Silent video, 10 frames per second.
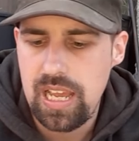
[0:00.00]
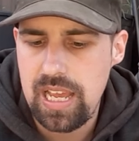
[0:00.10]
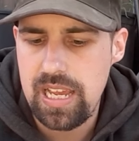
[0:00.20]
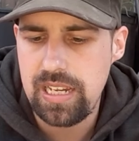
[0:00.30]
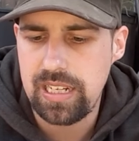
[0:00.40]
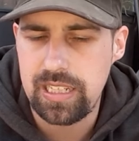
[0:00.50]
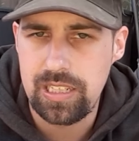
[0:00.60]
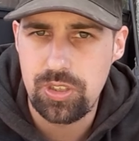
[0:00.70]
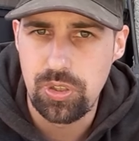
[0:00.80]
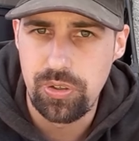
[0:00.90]
and I can
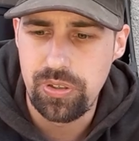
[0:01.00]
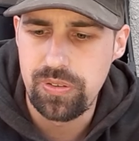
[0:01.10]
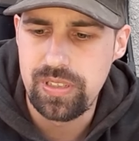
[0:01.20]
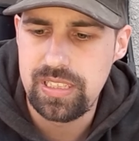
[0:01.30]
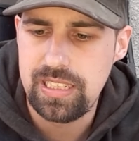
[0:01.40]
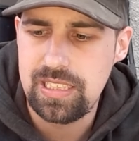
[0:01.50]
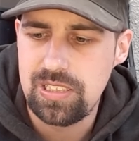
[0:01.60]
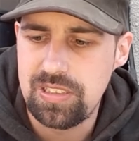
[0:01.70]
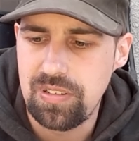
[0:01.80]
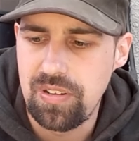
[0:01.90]
assure you this
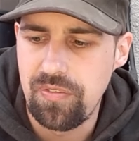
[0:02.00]
is